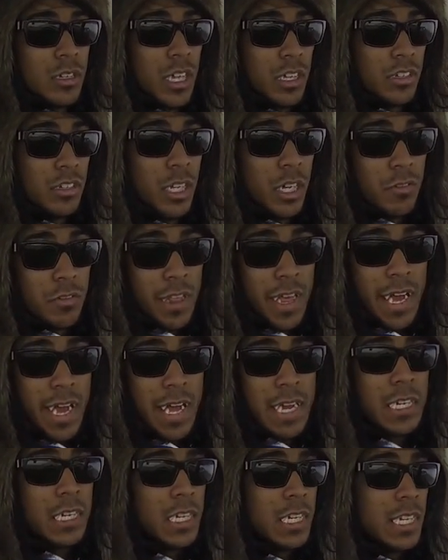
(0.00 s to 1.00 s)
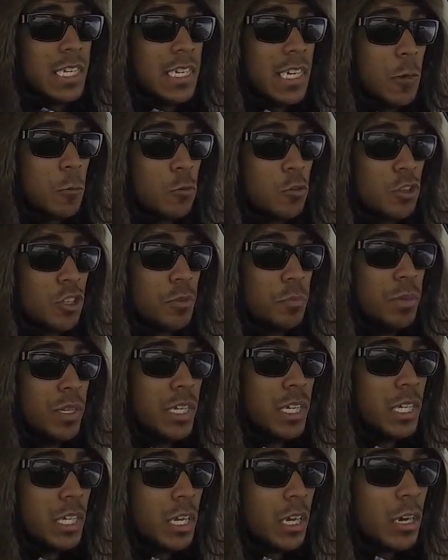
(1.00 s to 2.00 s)
that's enough of that. Now,
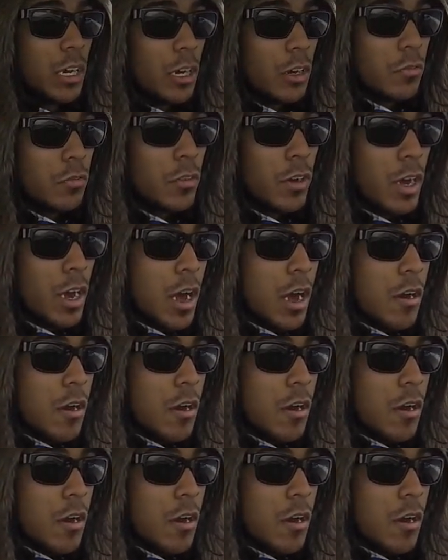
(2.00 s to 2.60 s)
speaking of